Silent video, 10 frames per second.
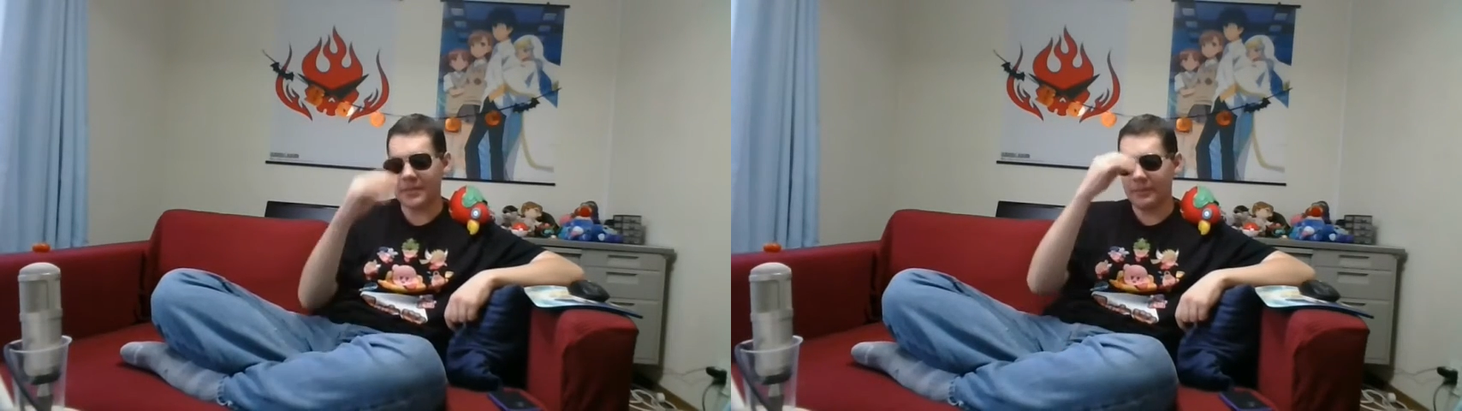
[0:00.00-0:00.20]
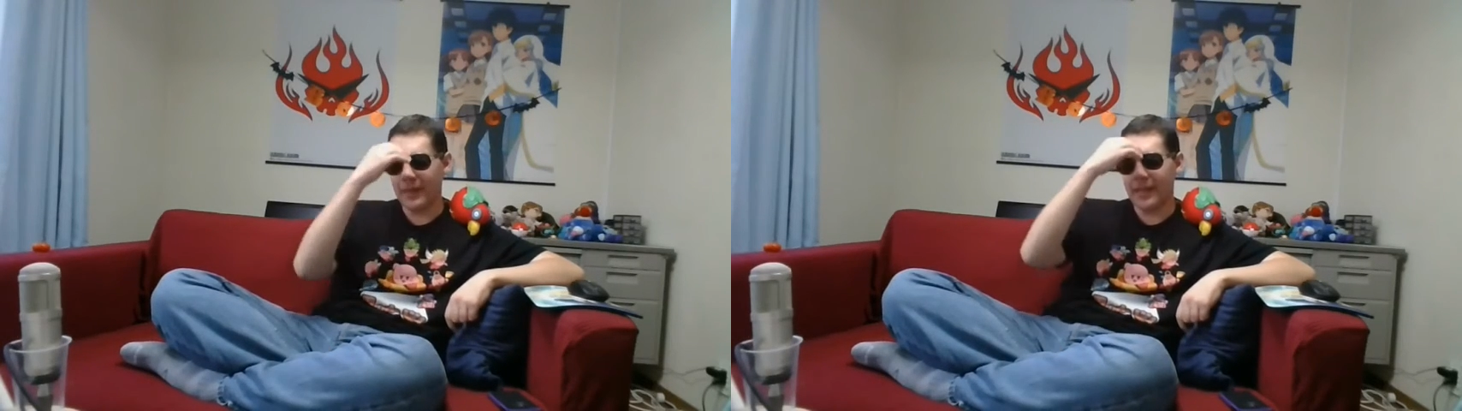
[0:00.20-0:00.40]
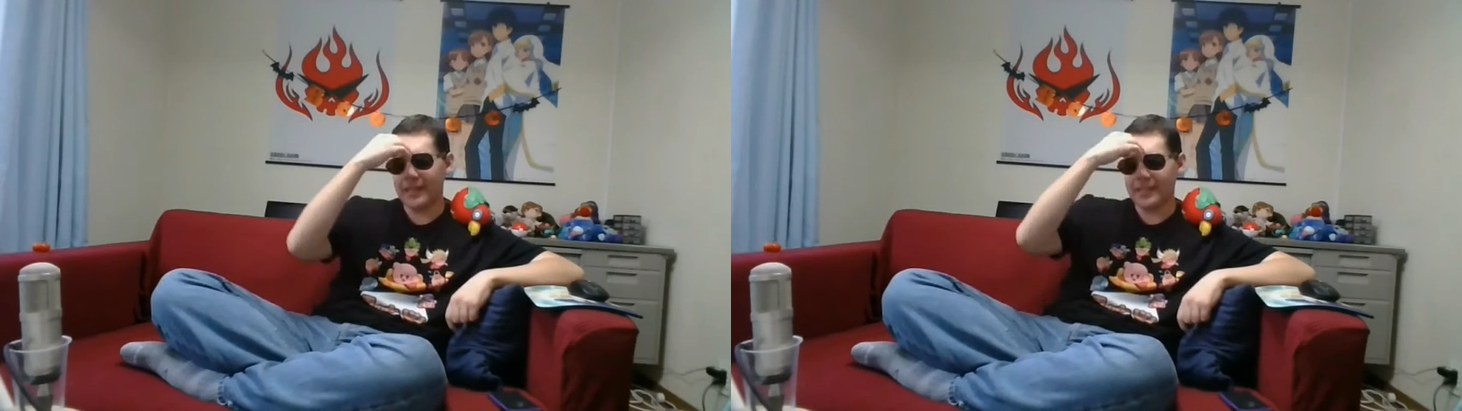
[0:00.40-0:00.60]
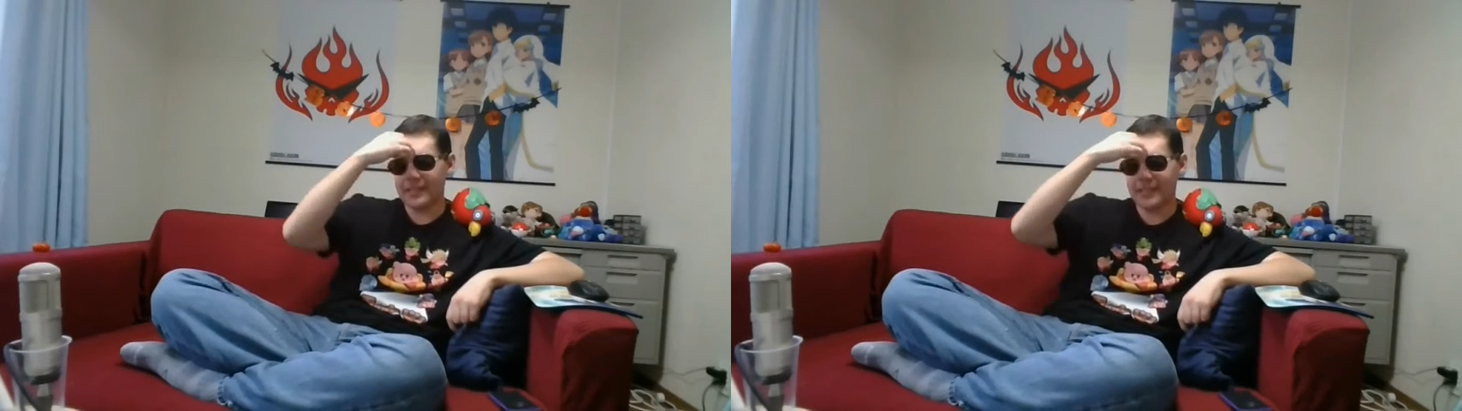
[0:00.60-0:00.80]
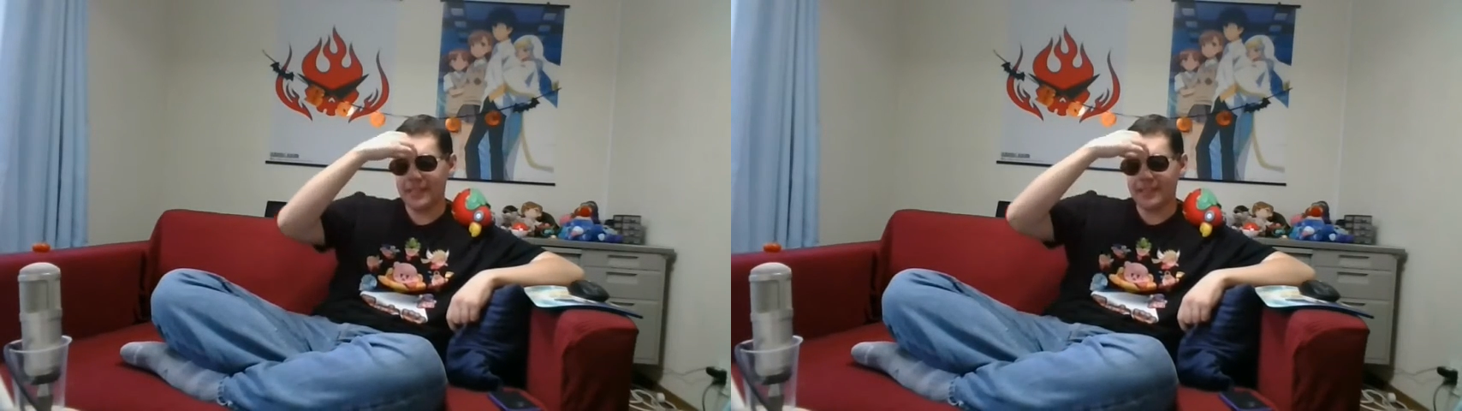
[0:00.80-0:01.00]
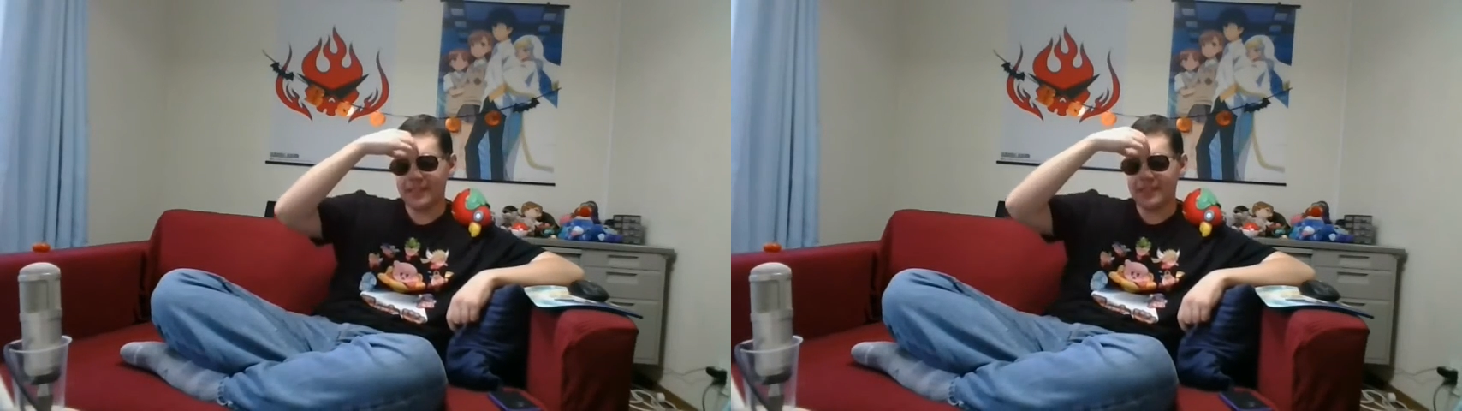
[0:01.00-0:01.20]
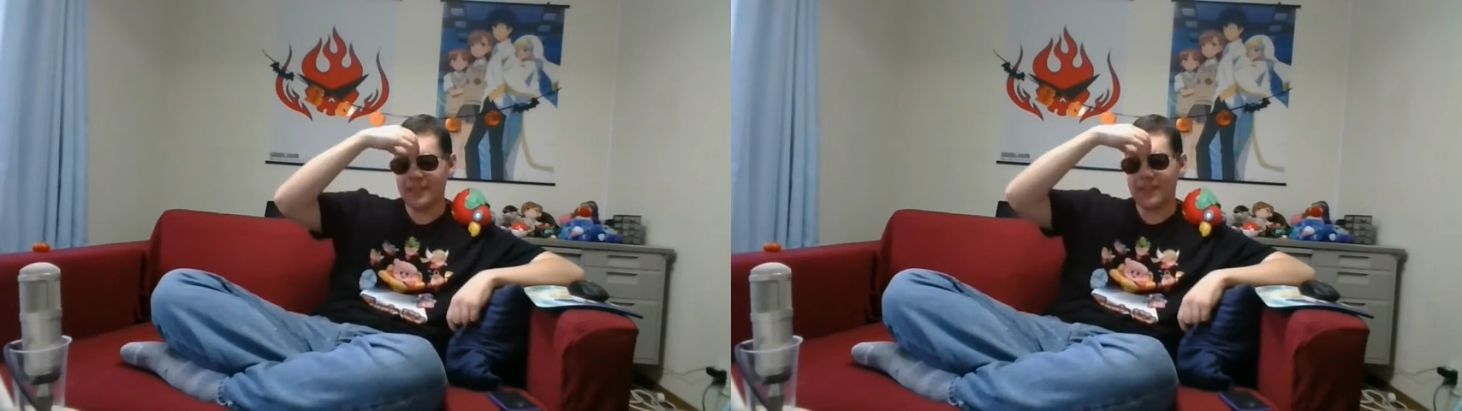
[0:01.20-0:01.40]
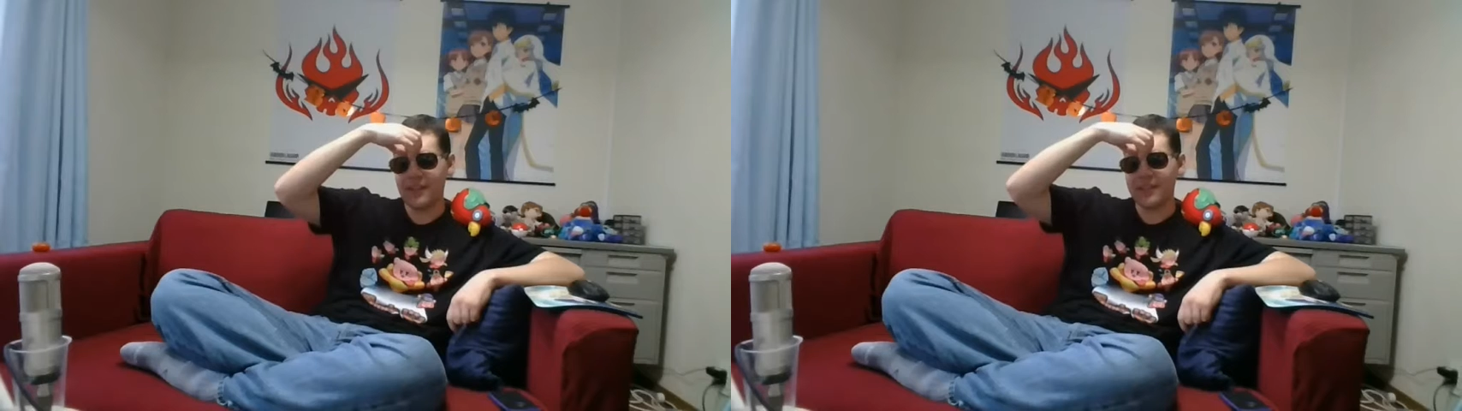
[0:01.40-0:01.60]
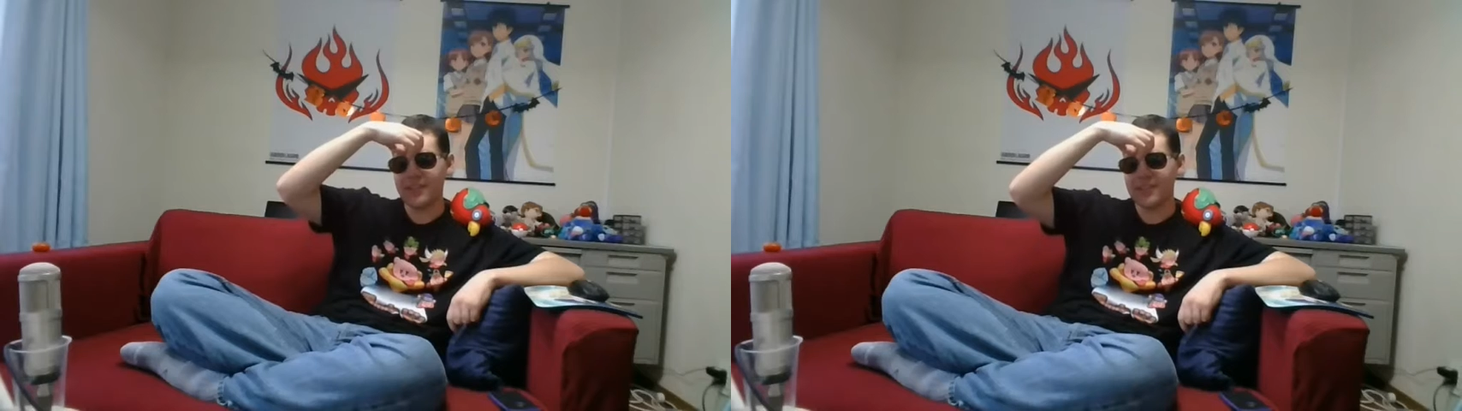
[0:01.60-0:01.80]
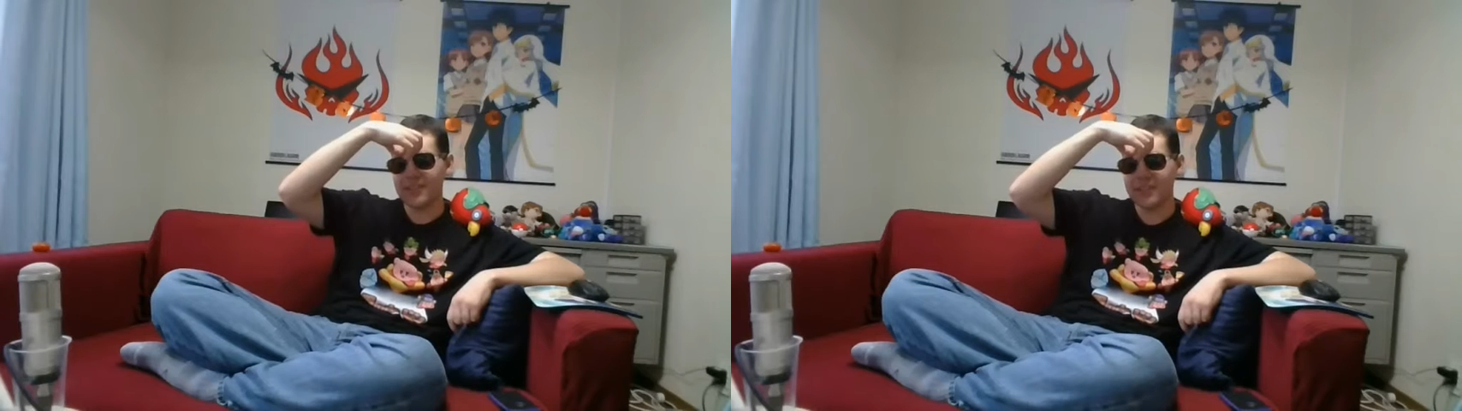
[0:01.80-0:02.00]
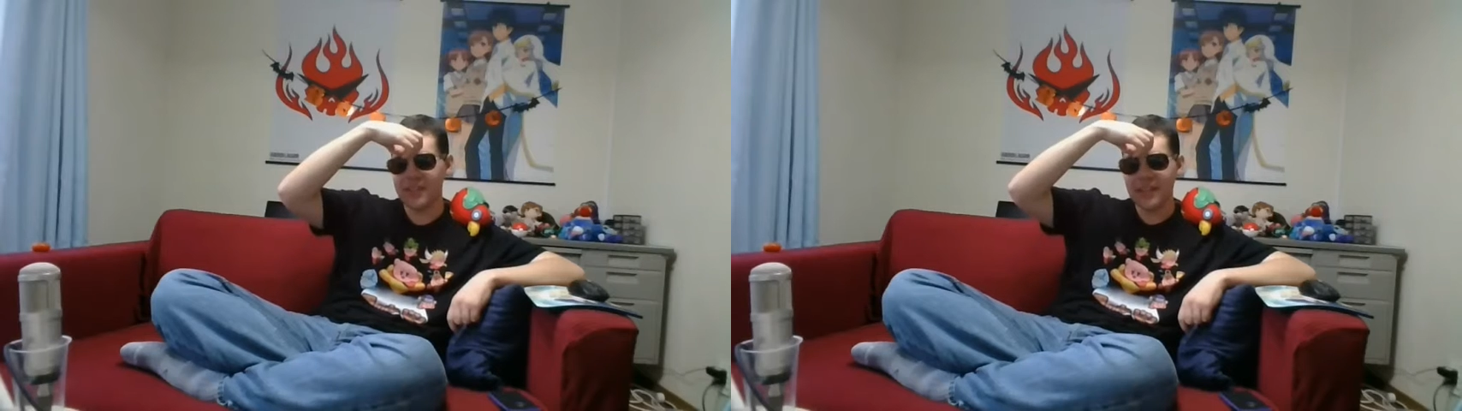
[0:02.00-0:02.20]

back in college.